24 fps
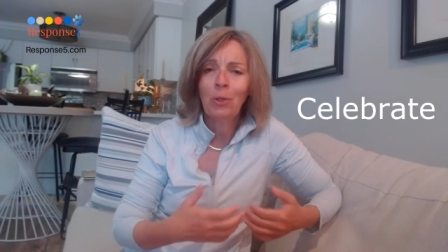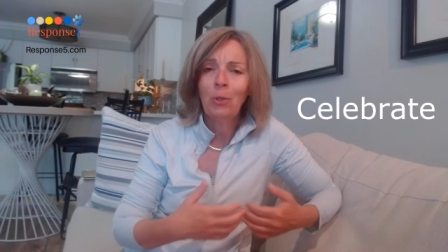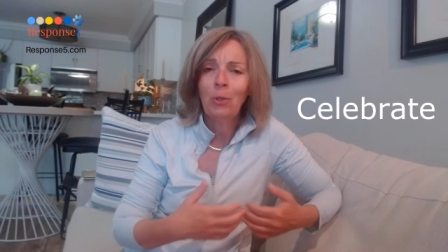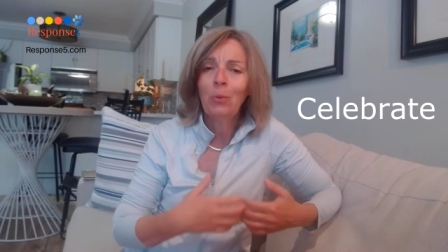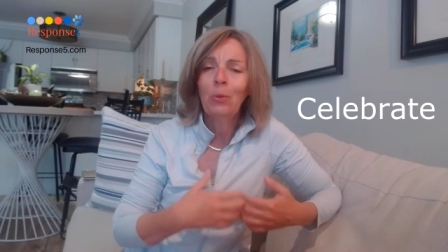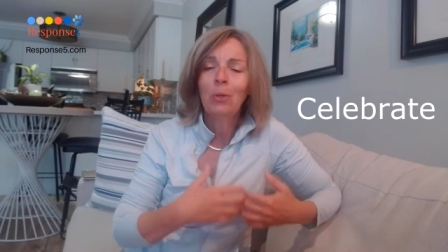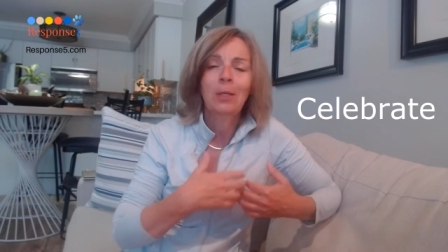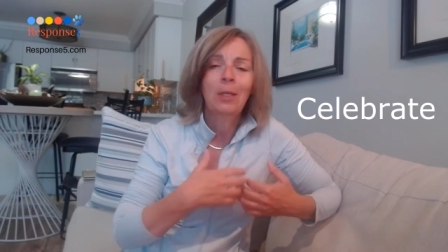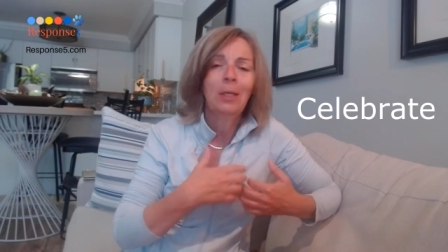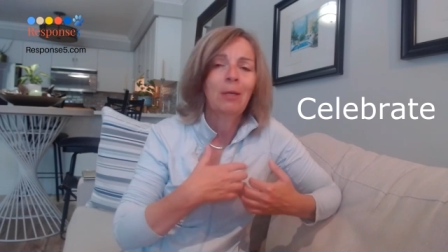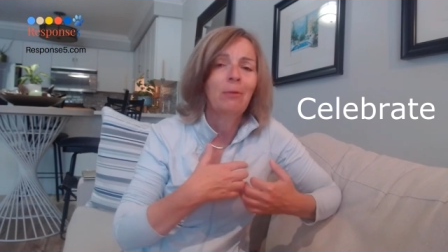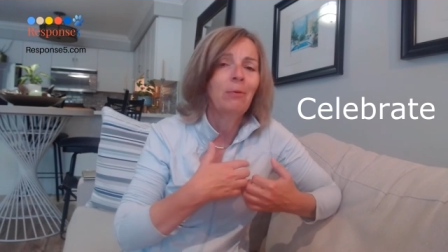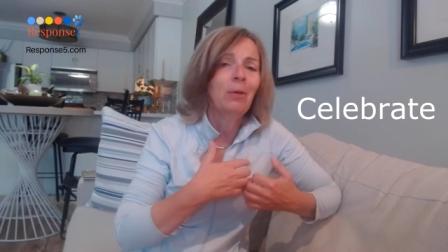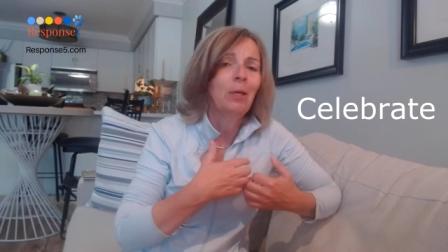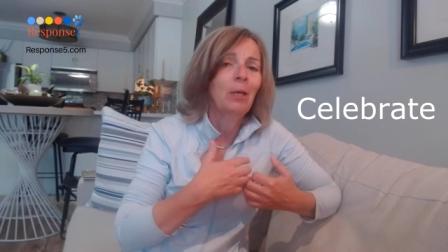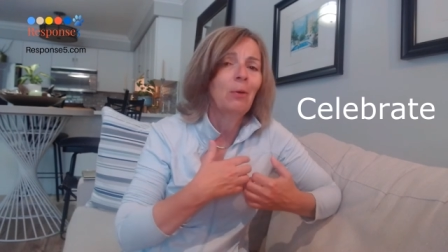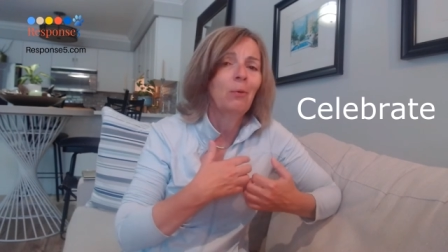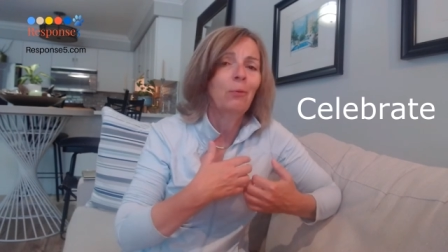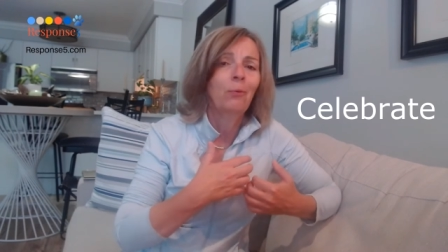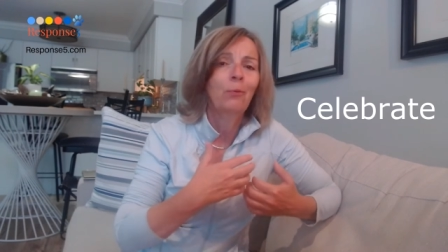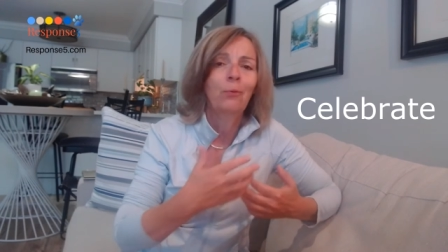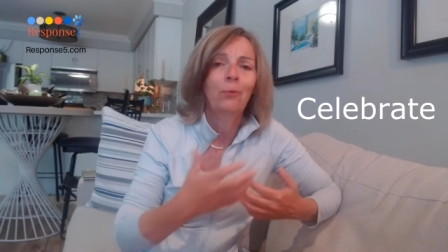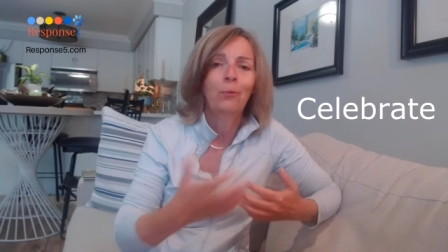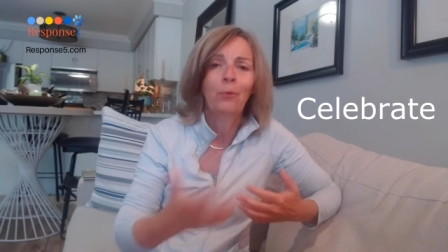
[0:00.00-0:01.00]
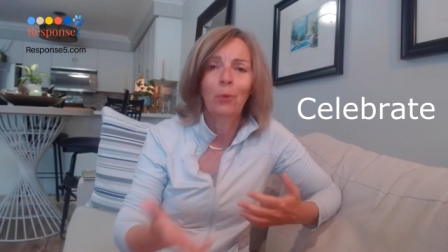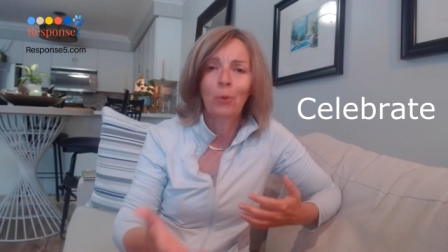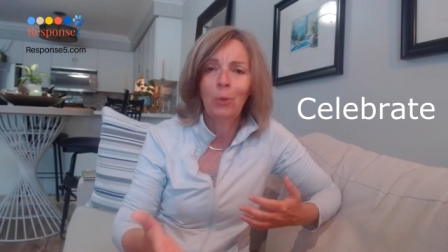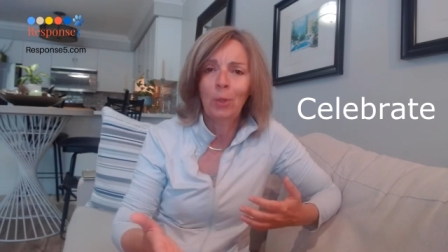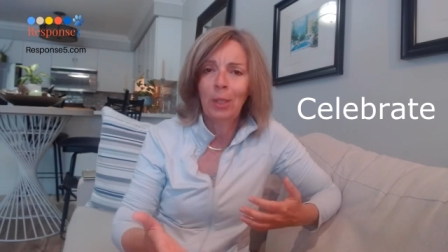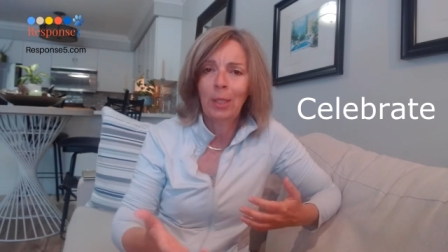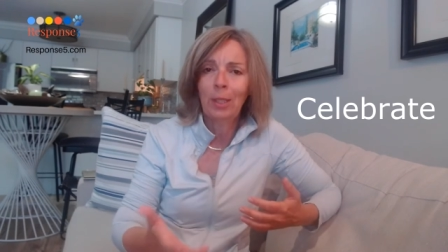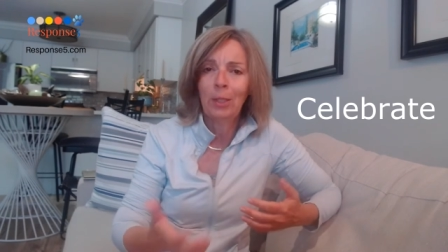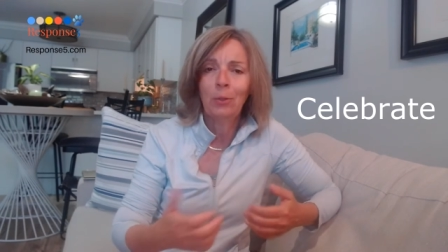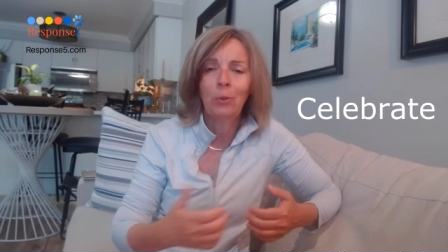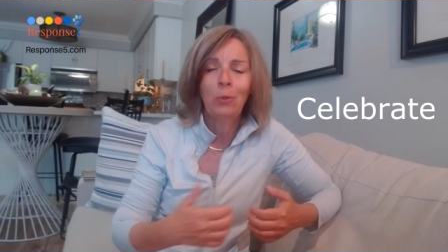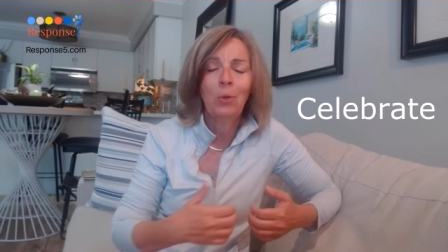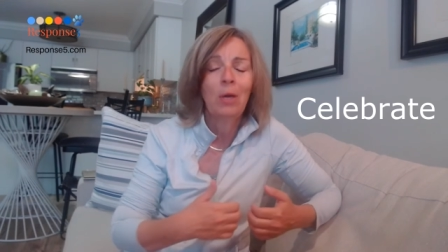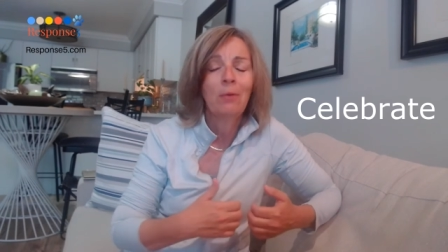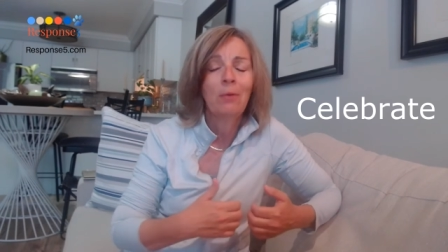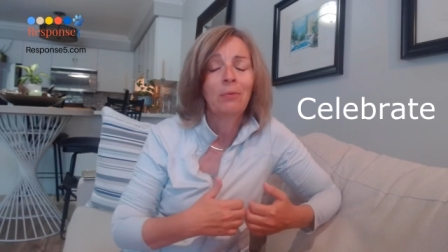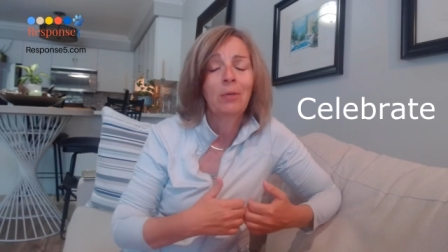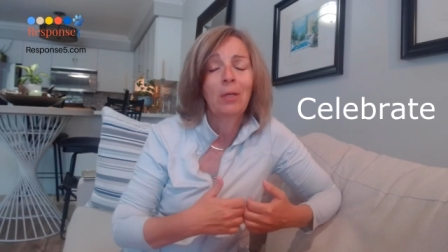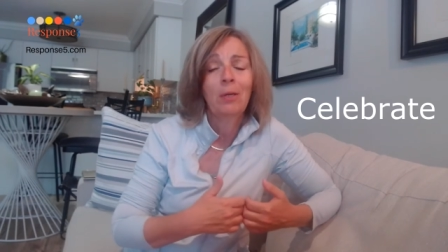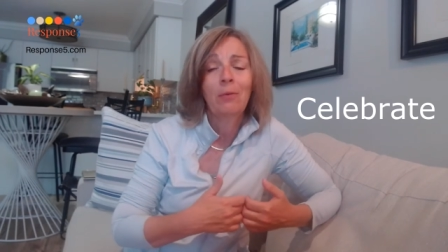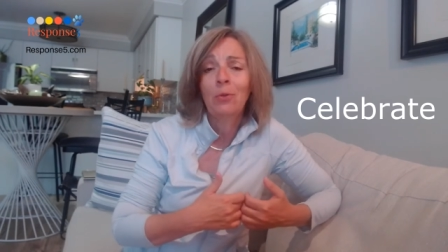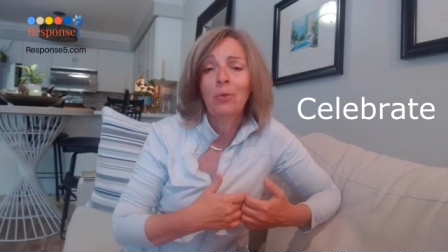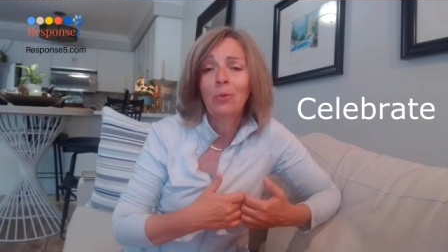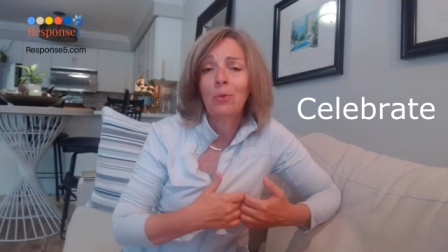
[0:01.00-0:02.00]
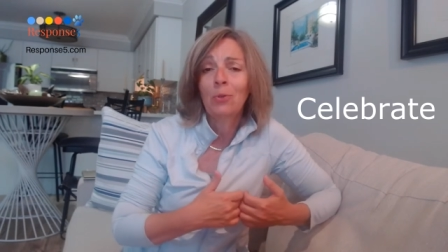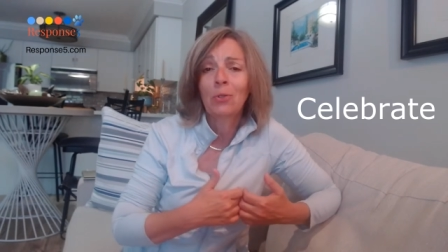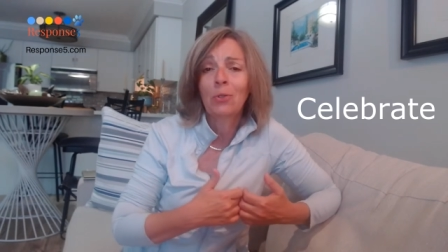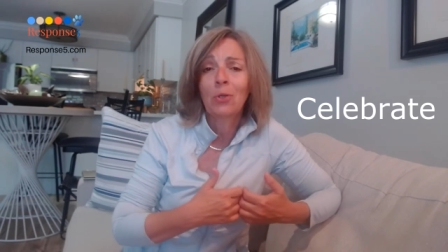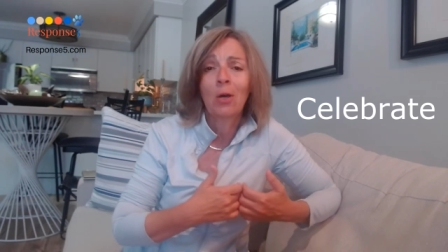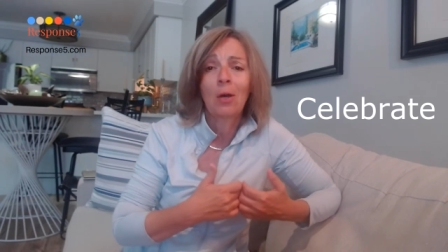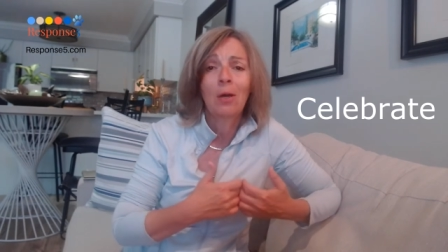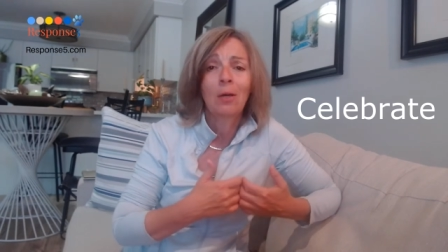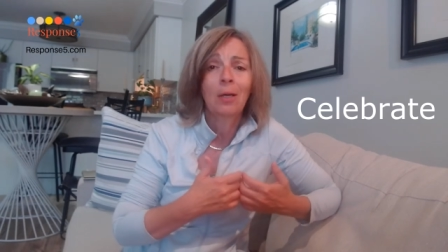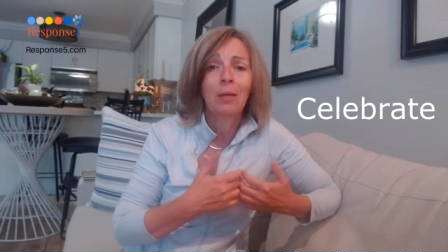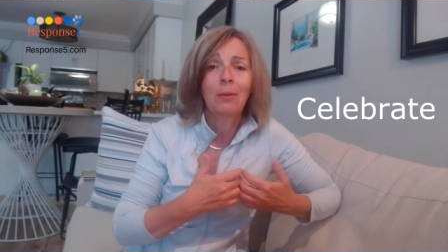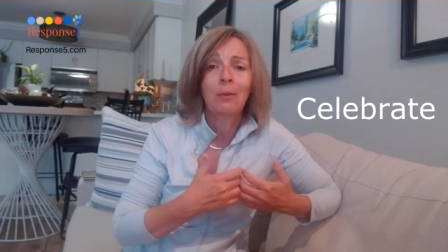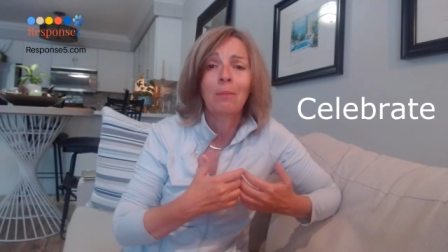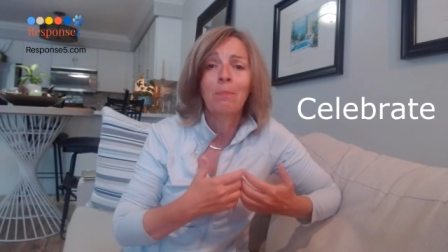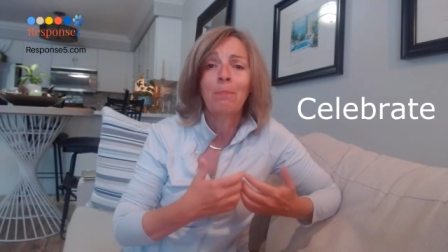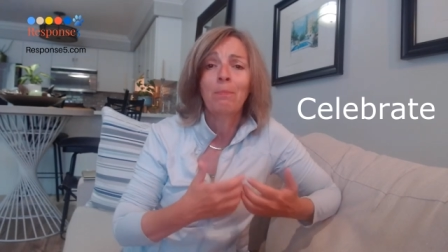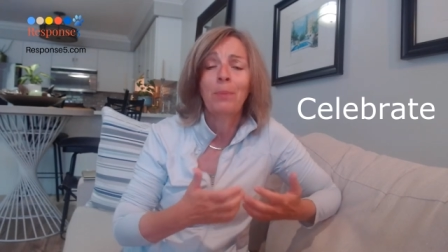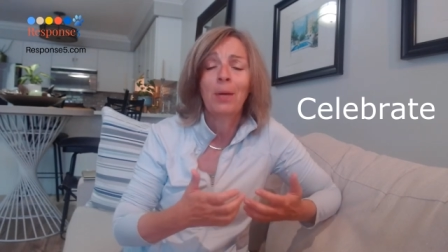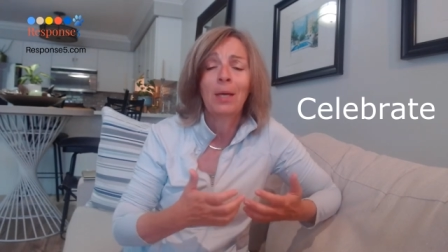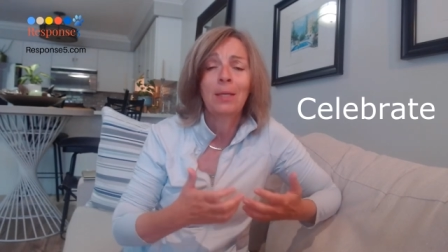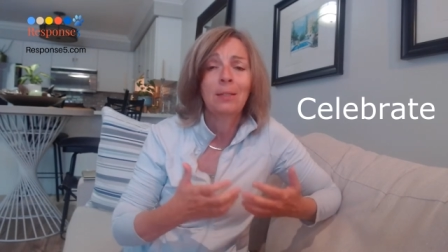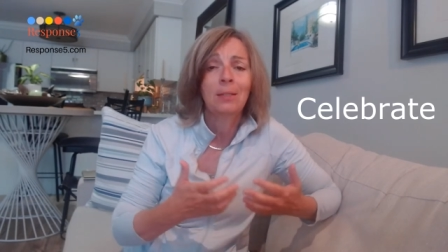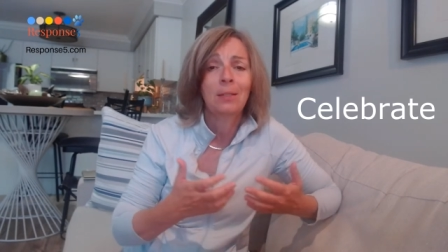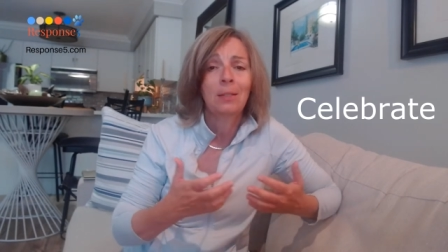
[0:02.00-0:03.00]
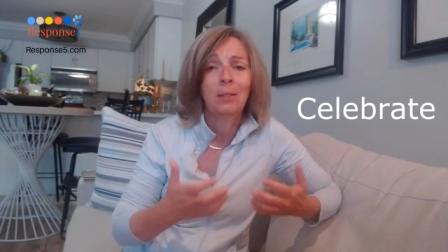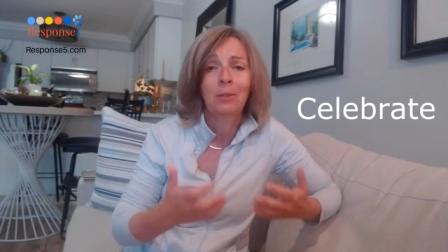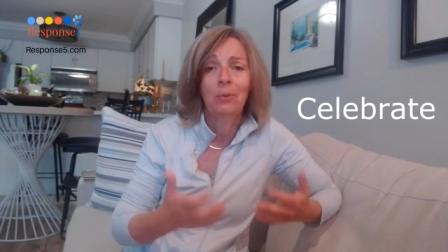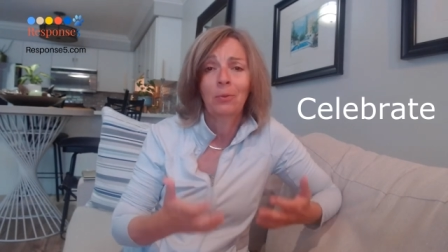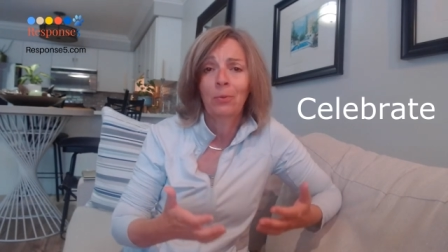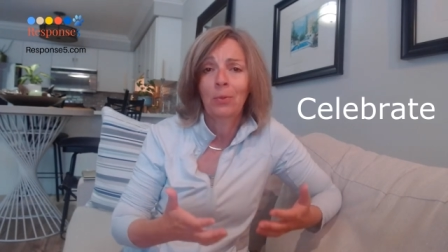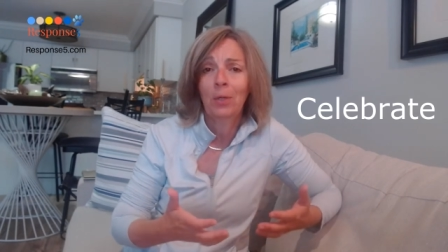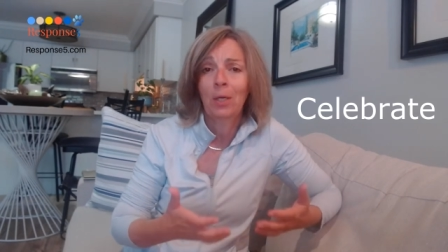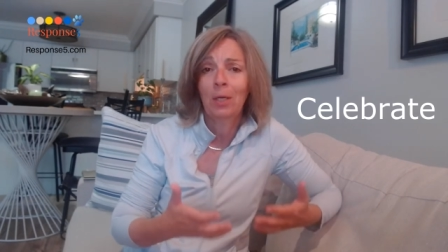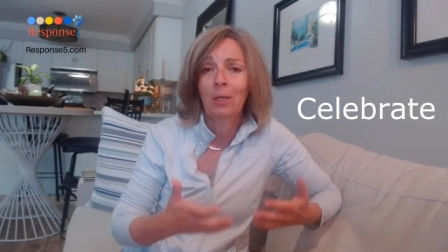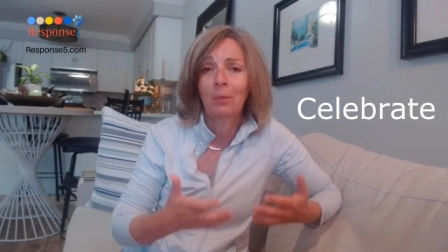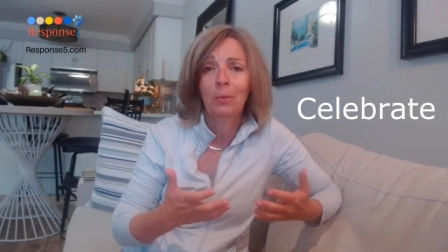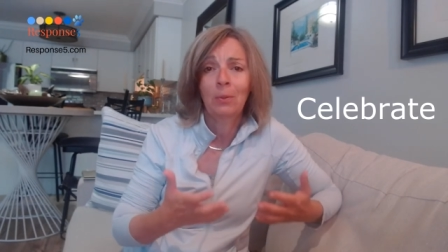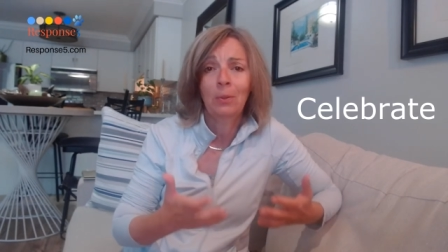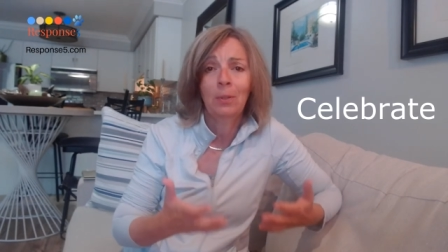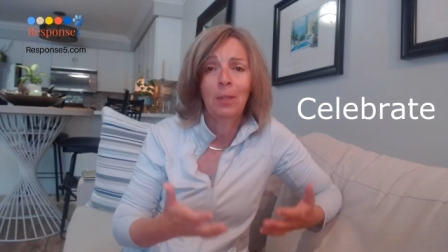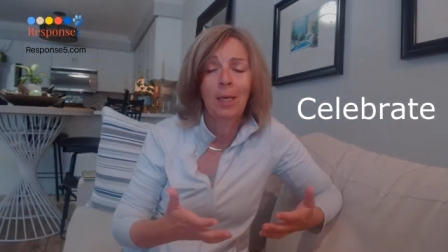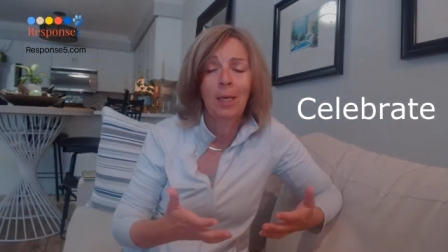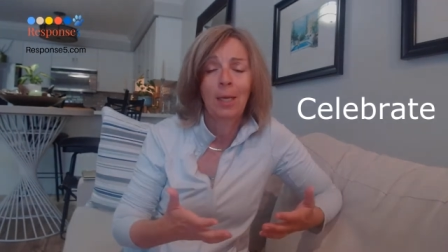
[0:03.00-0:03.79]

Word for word: You are giving fully. You have given your dog the best incredible